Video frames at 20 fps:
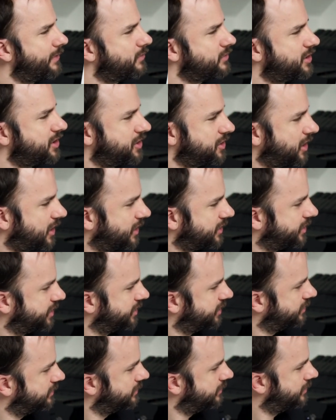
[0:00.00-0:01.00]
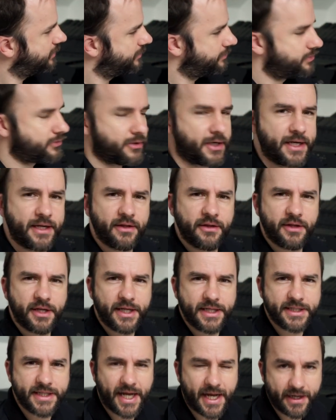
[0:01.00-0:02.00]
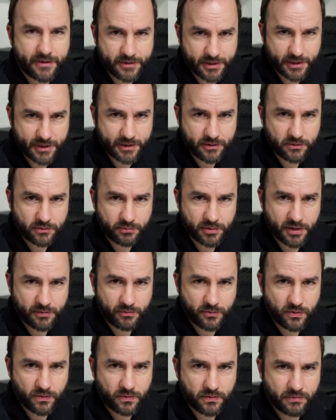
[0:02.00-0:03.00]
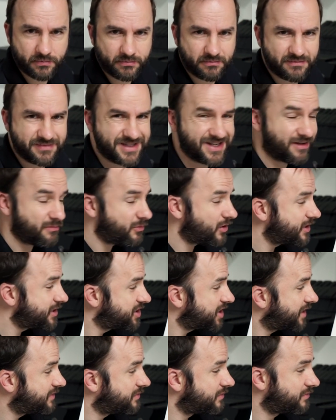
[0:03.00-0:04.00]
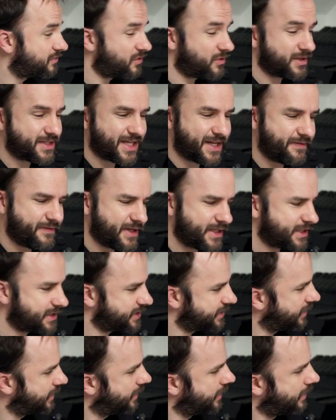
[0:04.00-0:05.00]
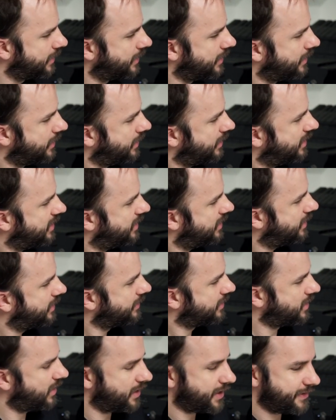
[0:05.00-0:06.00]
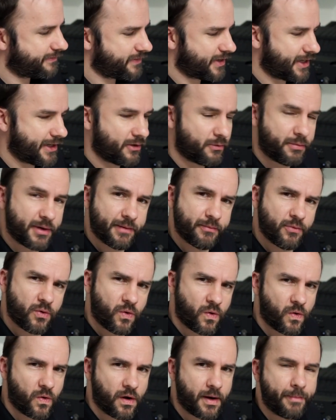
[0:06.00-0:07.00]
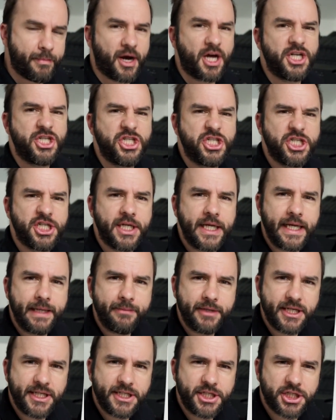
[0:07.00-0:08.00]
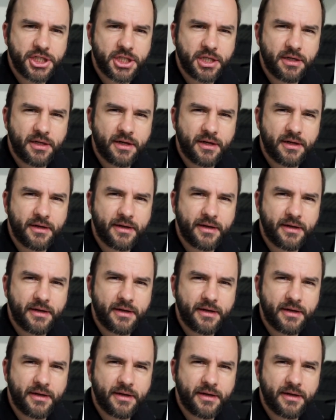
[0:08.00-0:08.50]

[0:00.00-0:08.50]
It will just bring things out a little bit more. So my general rule is if it's kind of a little bit more punchy image,